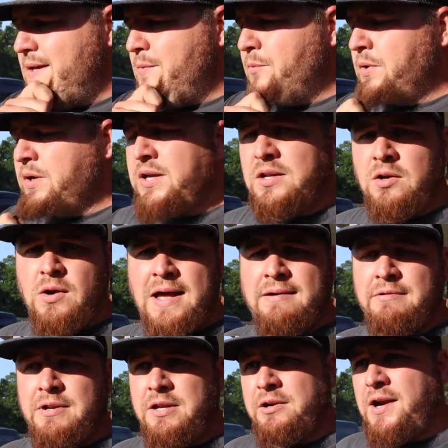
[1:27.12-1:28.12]
we don't
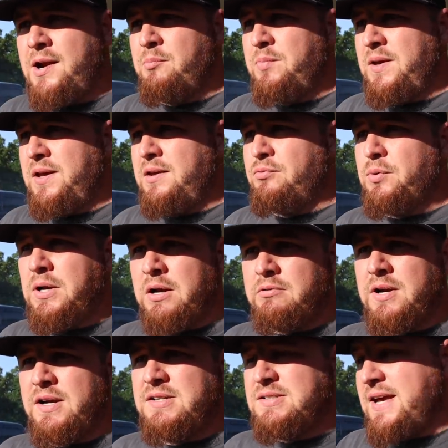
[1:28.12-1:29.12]
have any ground beef, we
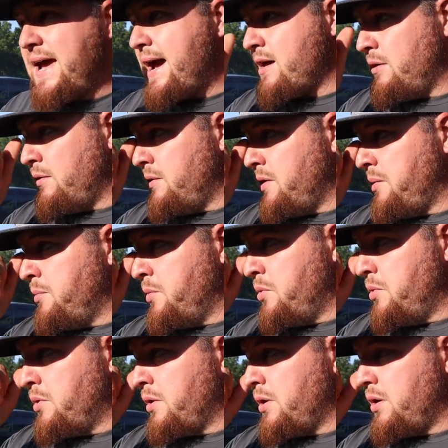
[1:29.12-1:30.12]
don't raise cattle
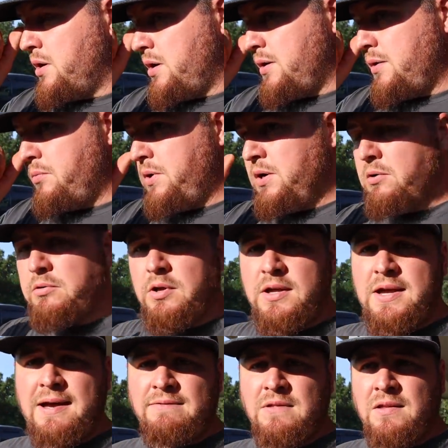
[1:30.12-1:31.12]
anymore, we don't
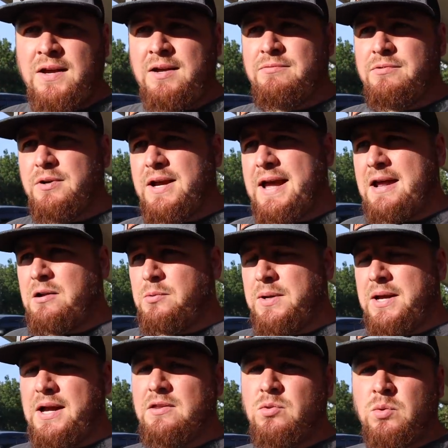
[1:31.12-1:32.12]
really have the land for cattle.
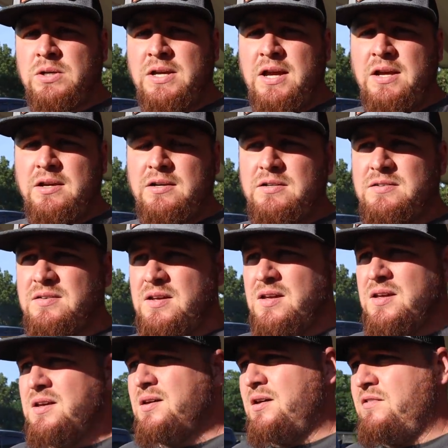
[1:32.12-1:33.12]
We got 20 acres
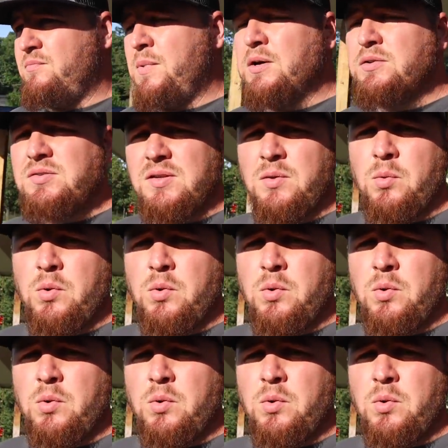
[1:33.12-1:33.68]
of mostly